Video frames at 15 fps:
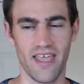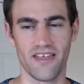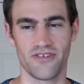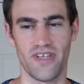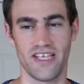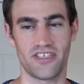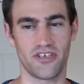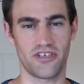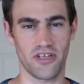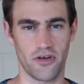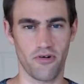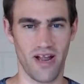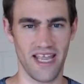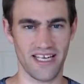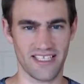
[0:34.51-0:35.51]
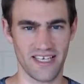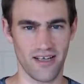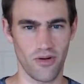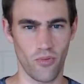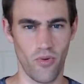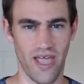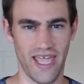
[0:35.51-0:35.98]
So that's just a great
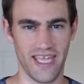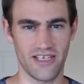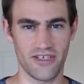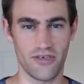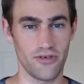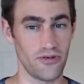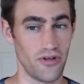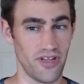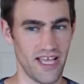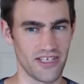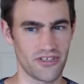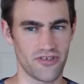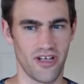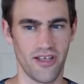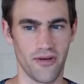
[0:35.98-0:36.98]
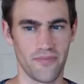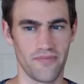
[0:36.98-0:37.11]
way to utilize Trello.